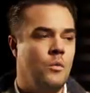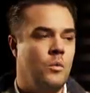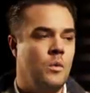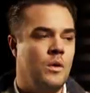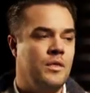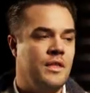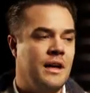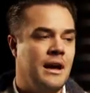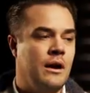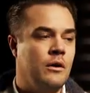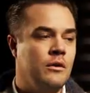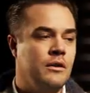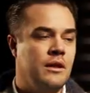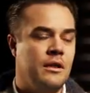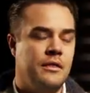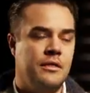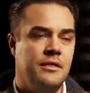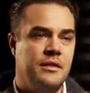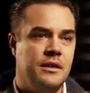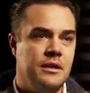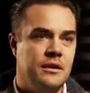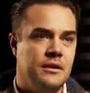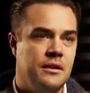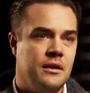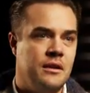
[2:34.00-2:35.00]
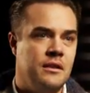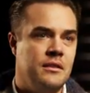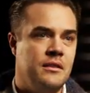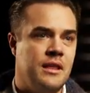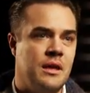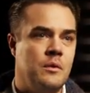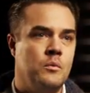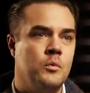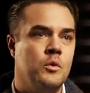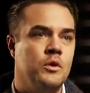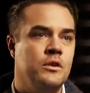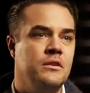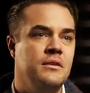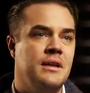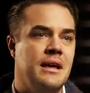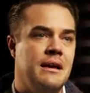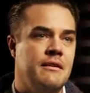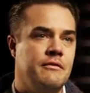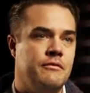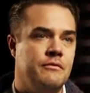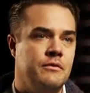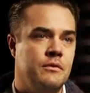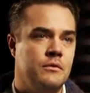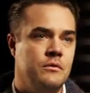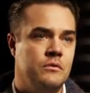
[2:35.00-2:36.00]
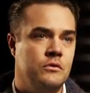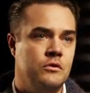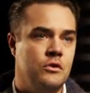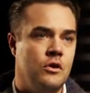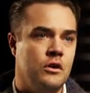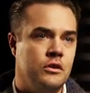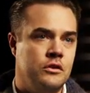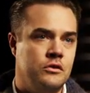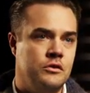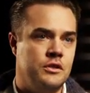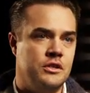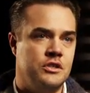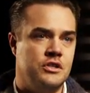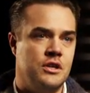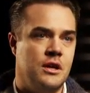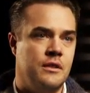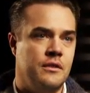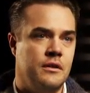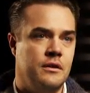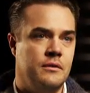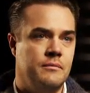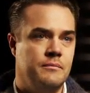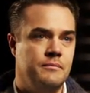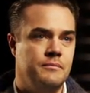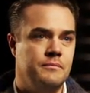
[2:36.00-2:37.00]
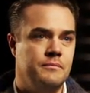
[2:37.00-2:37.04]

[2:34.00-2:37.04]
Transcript: Without Athena, they wouldn't have talked to each other.